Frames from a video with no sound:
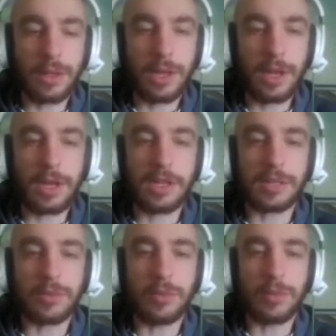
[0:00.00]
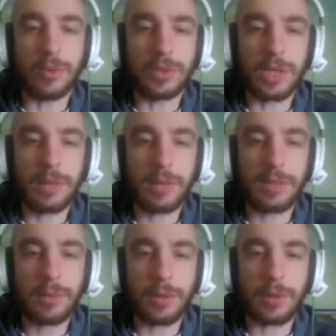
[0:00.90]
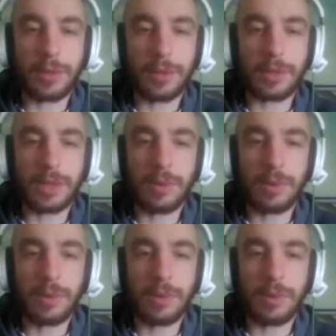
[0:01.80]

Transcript: And there's some more booze. Empty booze bottles.